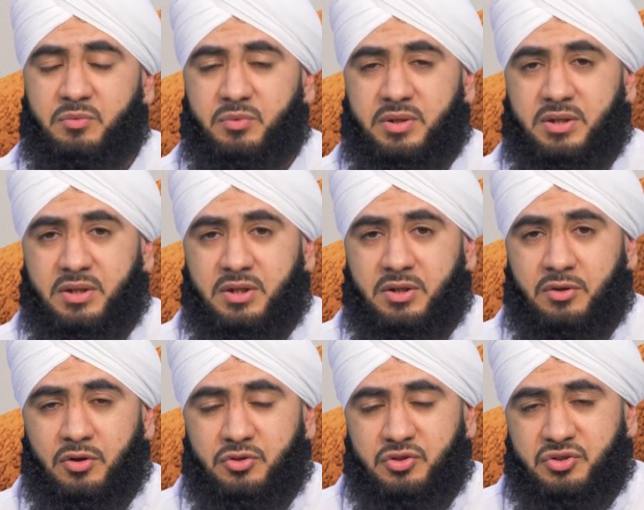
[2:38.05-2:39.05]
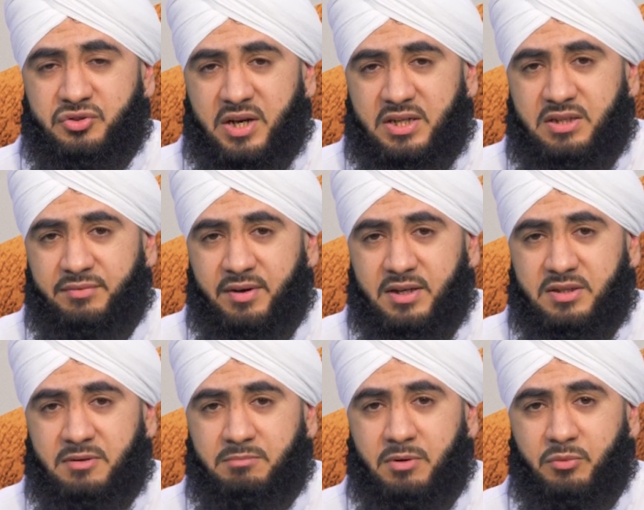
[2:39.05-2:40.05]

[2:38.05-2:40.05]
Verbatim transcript: we not just rectify them,